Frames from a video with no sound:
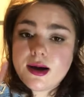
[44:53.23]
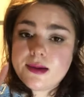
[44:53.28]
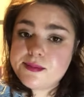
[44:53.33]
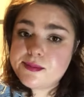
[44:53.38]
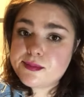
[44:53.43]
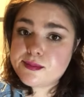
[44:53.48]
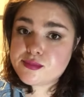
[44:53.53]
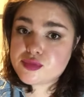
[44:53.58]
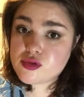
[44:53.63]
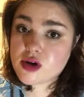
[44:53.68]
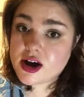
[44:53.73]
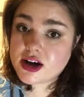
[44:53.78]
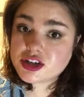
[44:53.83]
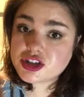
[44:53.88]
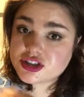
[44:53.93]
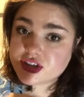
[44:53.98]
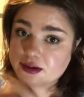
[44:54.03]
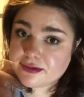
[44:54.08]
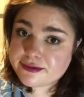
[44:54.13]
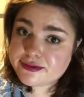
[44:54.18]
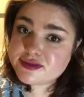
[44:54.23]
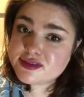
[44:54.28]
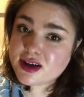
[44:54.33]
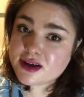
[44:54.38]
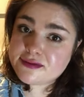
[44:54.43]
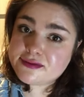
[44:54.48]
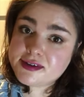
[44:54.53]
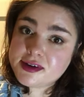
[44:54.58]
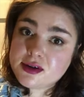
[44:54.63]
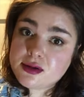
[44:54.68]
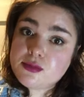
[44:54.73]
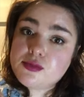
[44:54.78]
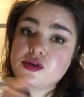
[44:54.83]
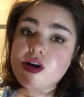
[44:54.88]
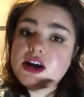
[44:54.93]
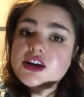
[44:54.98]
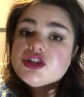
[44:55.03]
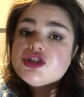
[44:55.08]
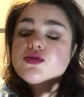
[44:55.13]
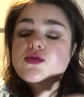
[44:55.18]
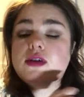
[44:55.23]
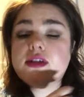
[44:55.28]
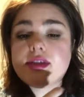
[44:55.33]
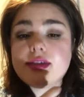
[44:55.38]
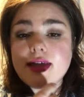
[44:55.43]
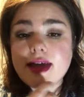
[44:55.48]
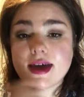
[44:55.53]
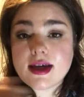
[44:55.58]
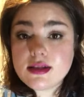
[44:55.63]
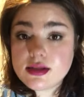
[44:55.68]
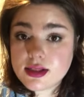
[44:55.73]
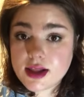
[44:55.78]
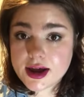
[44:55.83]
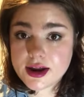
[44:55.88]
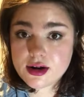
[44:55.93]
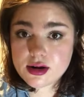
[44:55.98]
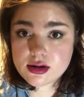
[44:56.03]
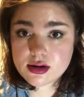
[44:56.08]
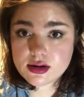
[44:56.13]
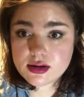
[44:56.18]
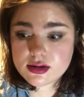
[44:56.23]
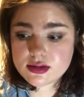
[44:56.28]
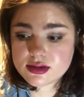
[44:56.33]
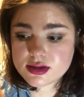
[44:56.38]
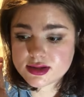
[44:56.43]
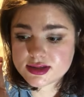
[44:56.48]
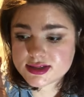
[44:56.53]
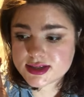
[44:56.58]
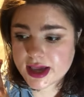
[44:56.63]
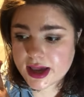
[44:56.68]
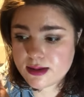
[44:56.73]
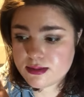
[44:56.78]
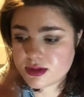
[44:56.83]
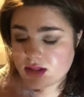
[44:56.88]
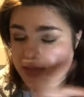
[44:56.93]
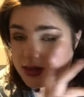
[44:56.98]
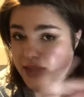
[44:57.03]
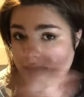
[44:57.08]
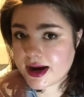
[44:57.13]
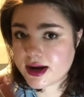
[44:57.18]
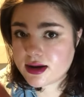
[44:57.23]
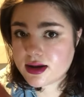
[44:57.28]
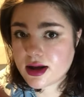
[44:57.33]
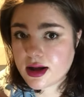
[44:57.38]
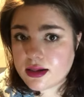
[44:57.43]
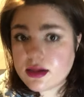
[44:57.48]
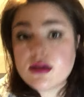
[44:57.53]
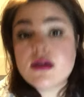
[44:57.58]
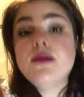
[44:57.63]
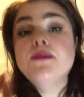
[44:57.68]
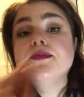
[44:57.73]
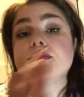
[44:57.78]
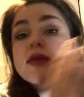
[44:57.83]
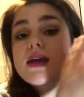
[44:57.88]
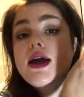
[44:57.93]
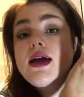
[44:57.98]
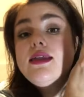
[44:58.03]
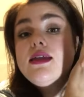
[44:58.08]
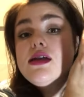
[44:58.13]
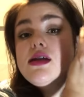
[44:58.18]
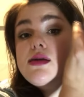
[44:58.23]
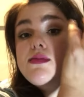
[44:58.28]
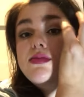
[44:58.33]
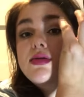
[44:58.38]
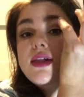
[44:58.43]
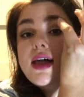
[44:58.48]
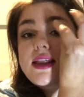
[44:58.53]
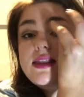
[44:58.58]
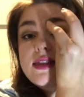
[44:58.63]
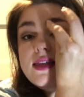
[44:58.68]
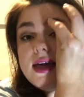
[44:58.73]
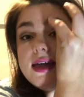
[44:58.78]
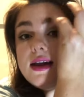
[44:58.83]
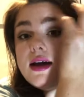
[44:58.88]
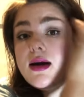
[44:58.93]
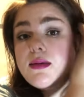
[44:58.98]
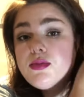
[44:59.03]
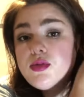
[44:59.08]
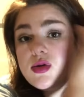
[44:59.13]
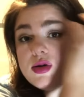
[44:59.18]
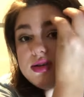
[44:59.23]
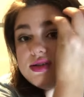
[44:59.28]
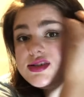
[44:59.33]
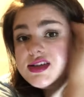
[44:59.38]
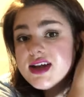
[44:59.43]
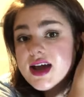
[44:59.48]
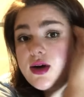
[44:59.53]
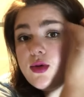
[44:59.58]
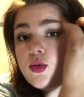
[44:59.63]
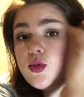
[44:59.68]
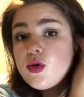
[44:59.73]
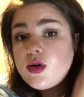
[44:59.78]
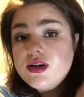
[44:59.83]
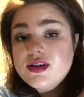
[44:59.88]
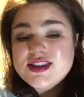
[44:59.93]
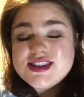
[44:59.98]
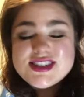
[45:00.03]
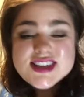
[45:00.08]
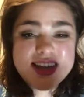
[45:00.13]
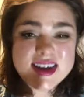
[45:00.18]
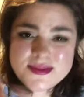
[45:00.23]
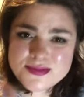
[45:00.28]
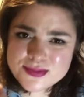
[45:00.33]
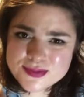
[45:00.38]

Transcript: brush, a fluffier brush with like a lighter, the light color, and then you blend that upwards and outwards.